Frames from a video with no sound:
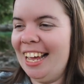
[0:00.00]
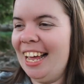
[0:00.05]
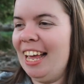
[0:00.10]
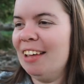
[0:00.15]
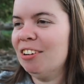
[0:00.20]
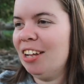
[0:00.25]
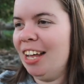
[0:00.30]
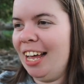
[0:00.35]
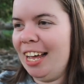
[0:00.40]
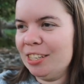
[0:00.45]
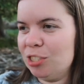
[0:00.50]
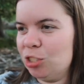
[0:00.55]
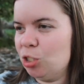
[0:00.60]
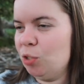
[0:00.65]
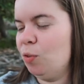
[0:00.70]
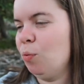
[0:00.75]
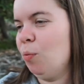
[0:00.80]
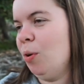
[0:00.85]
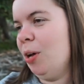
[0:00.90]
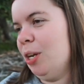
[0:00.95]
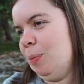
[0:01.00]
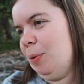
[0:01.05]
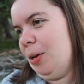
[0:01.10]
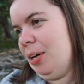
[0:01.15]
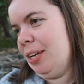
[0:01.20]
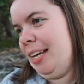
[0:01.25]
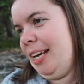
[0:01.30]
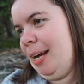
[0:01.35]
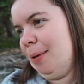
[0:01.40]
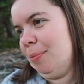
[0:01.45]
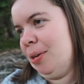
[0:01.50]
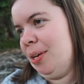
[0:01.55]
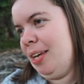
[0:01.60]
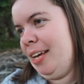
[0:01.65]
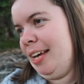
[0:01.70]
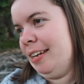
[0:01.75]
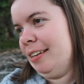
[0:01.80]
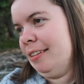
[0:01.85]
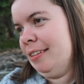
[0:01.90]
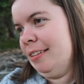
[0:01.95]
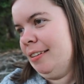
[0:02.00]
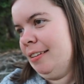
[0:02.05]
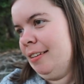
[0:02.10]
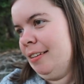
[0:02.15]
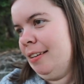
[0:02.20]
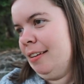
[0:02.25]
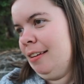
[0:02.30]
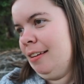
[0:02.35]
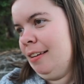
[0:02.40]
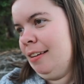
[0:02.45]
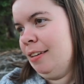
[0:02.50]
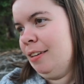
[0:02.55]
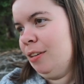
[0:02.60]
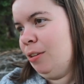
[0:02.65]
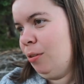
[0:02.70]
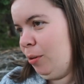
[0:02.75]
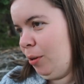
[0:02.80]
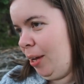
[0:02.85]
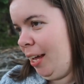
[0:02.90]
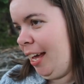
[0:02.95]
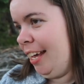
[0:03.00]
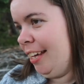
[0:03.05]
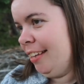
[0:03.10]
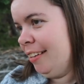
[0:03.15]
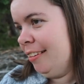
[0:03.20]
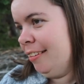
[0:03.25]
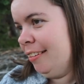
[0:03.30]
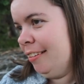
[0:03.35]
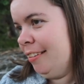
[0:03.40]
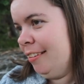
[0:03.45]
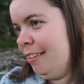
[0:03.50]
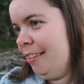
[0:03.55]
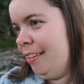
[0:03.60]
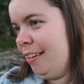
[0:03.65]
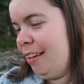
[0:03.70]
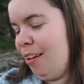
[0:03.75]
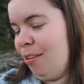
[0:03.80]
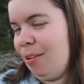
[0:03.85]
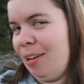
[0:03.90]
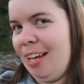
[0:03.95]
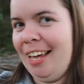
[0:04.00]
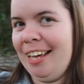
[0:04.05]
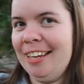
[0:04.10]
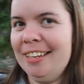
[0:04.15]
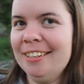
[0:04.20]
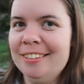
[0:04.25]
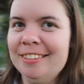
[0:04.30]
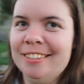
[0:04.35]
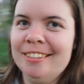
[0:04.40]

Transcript: I haven't asked you if you wanted to be on camera yet. You okay? Okay.